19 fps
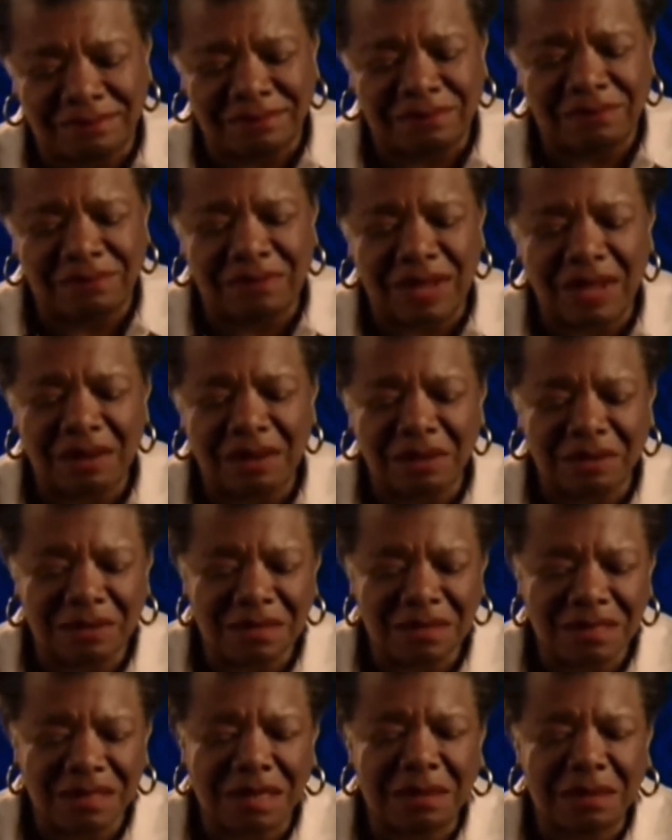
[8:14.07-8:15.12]
vowed a
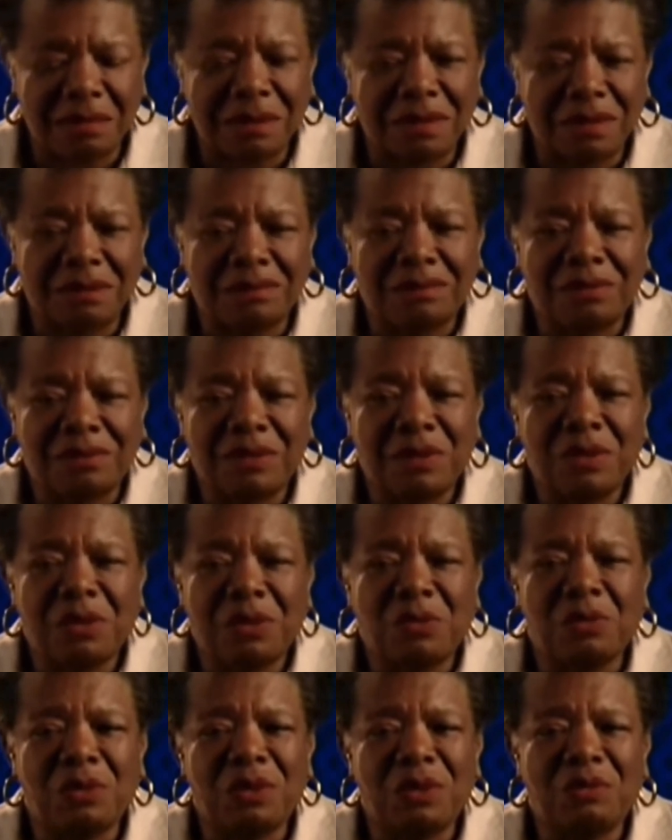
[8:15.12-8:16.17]
celibate,
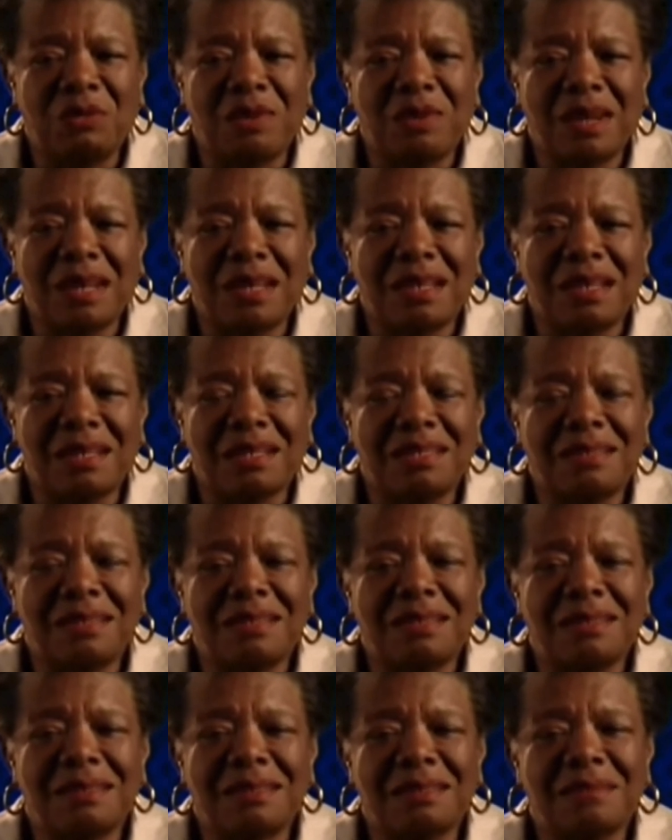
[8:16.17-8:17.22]
we
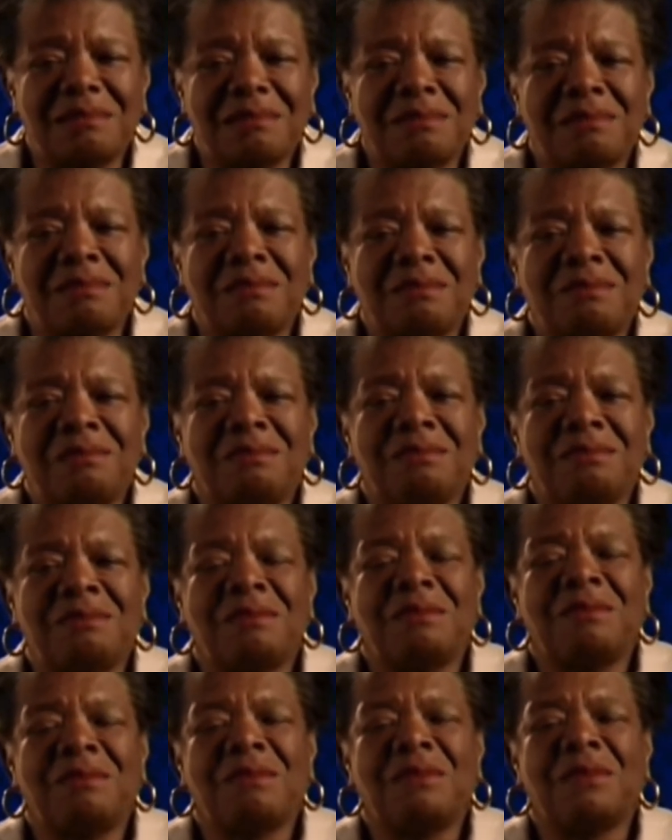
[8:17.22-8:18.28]
rise.
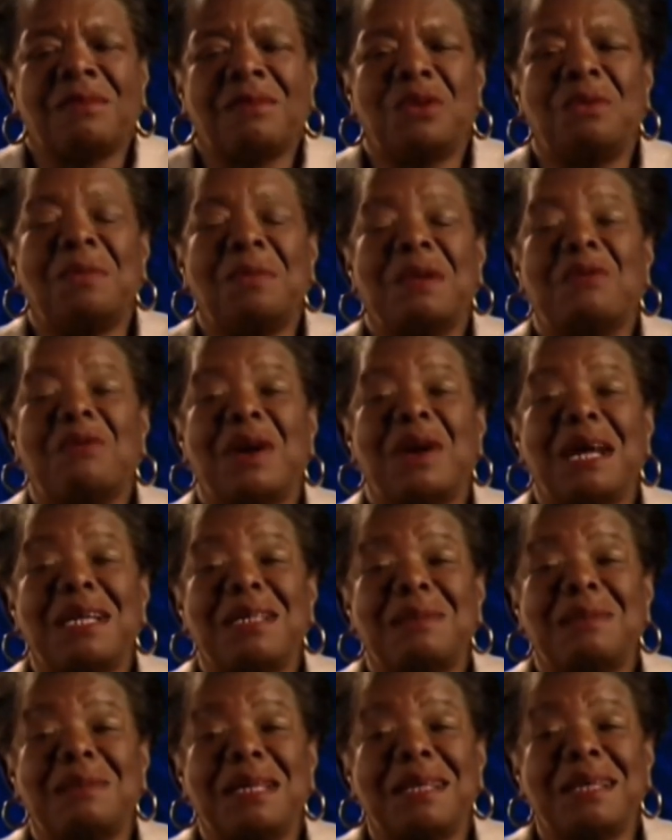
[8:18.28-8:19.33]
You may
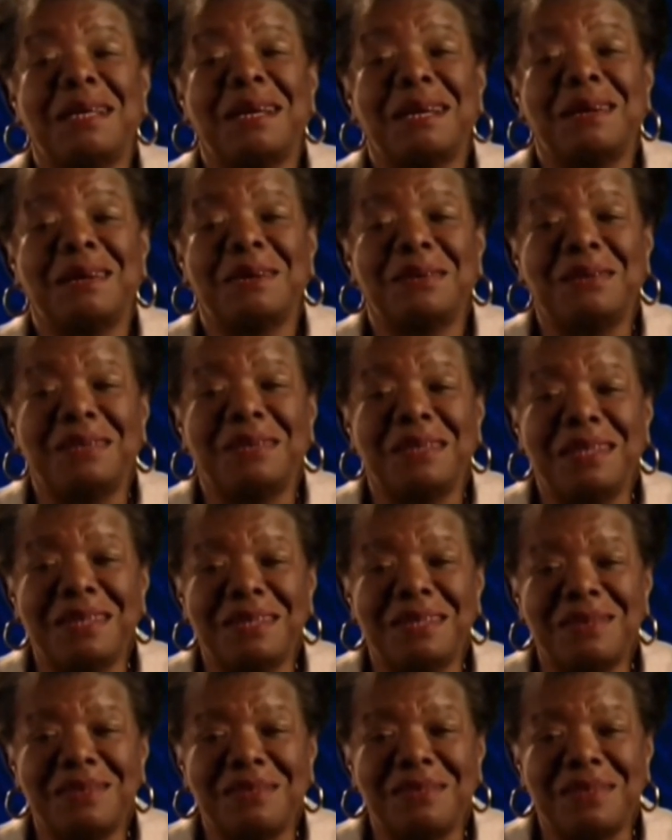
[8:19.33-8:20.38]
write me down in
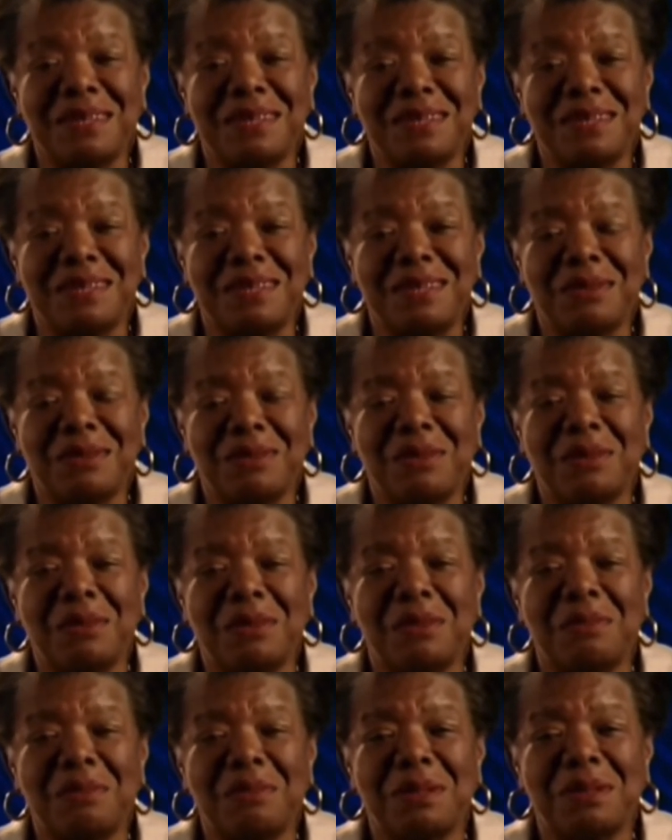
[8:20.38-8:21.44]
history with
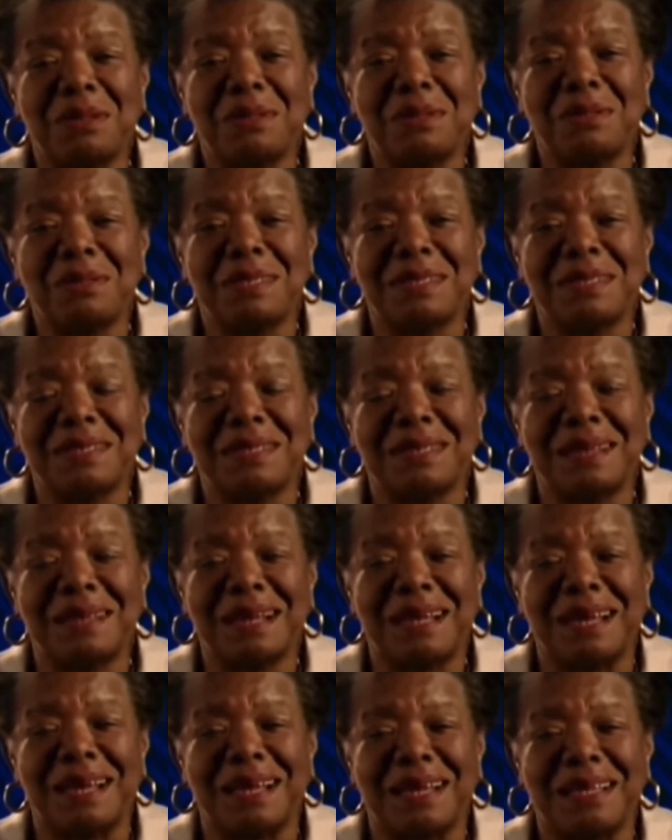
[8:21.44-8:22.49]
your bitter, twisted
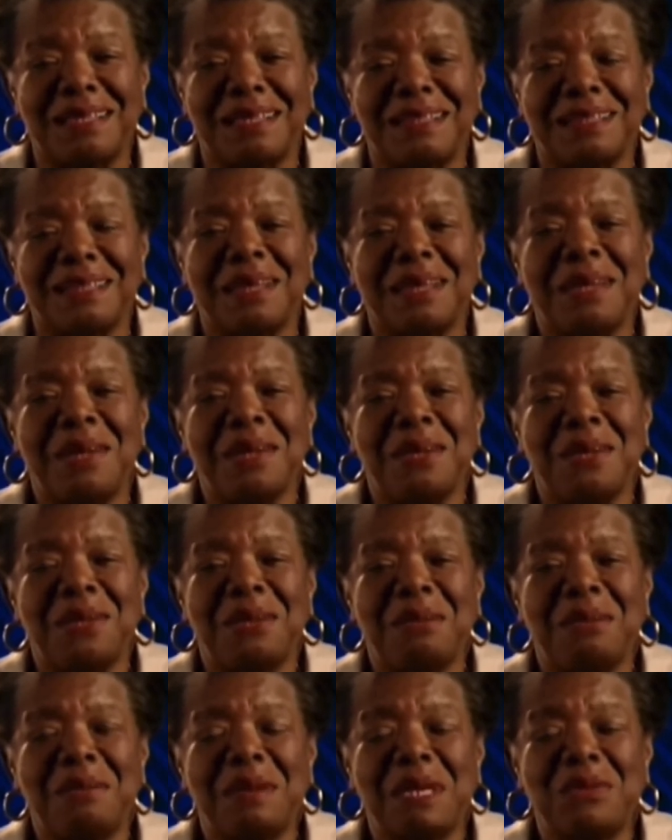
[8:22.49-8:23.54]
lies.
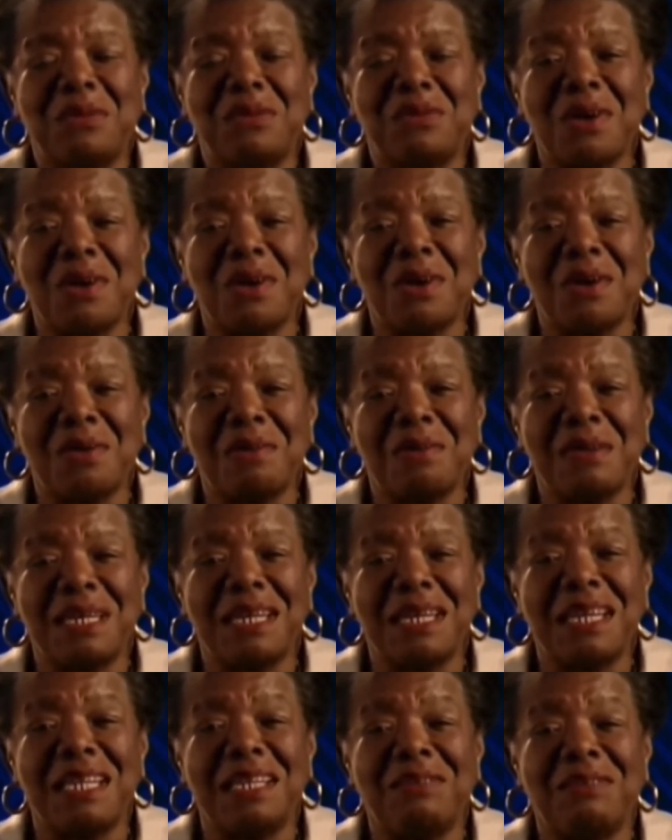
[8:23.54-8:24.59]
You may trod me
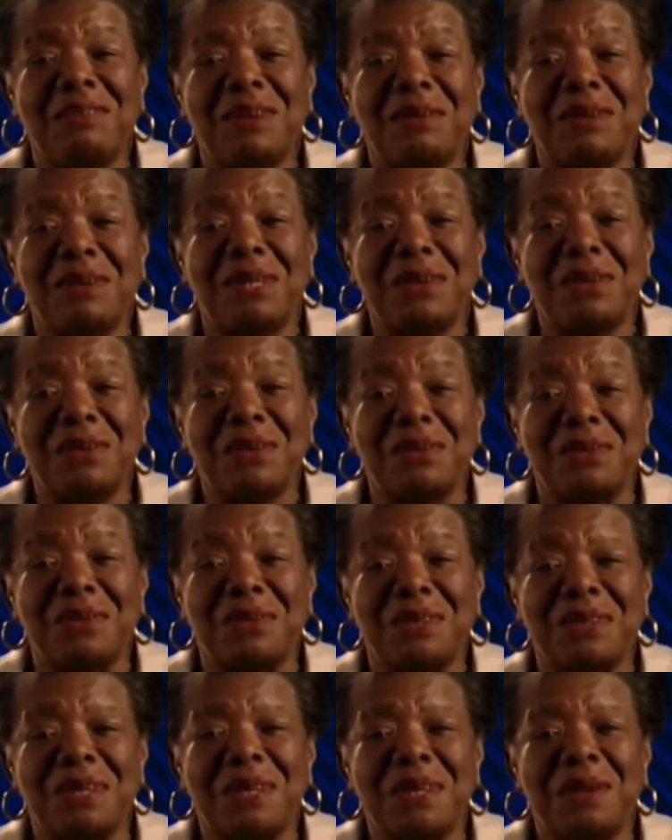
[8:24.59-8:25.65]
in the very
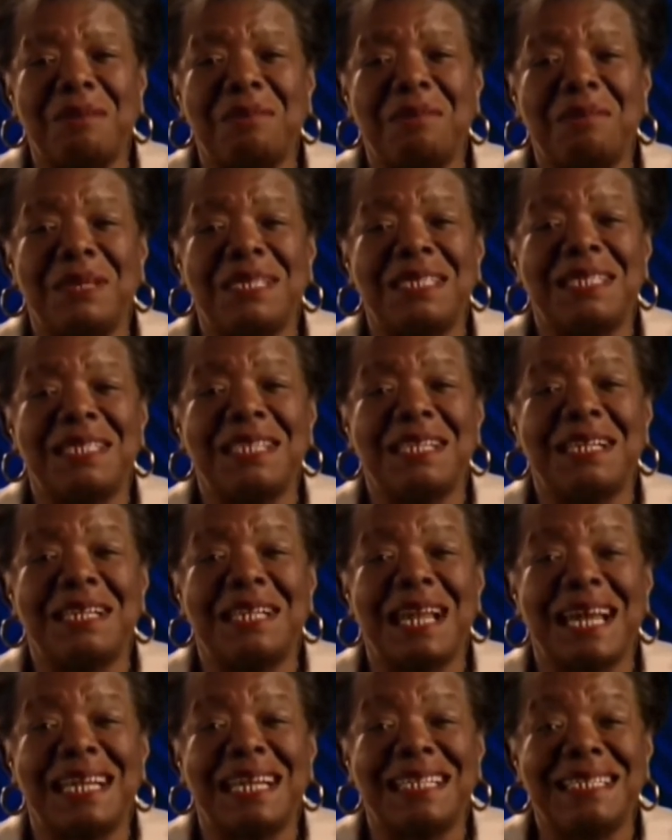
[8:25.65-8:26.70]
dirt, but still
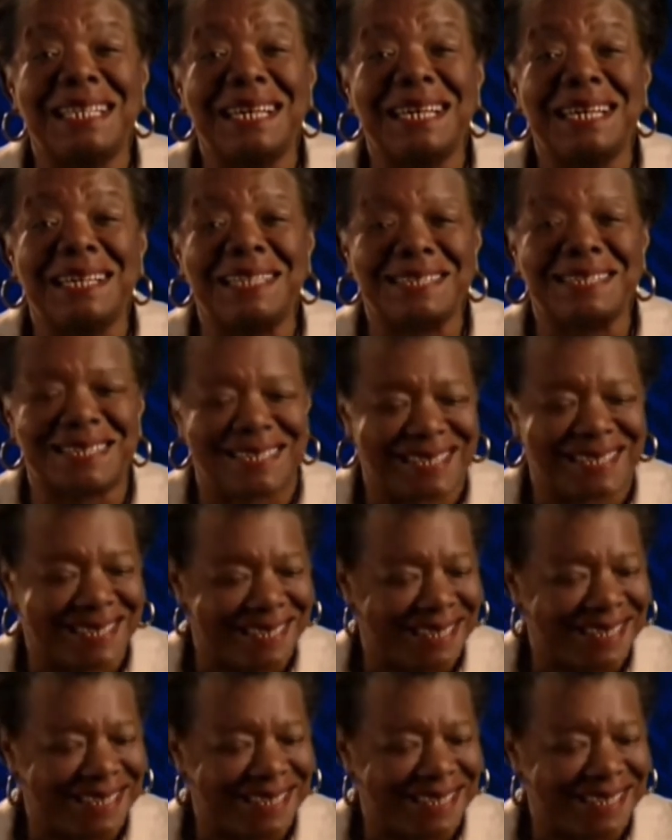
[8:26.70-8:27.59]
like dust,